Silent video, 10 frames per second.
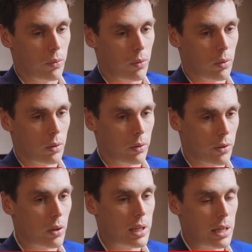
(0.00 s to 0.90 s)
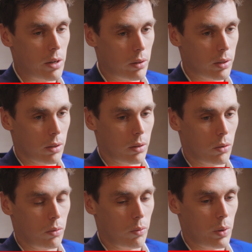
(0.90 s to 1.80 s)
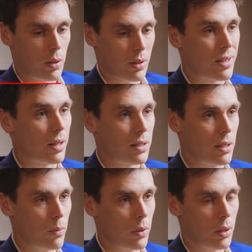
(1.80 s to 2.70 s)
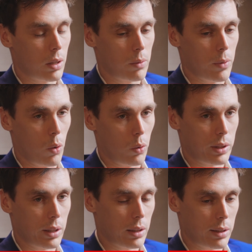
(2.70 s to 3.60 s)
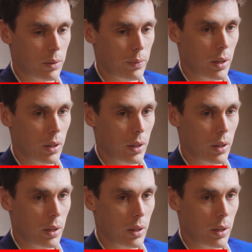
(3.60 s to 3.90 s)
for 30 years with the Star team and Mauro Serra team.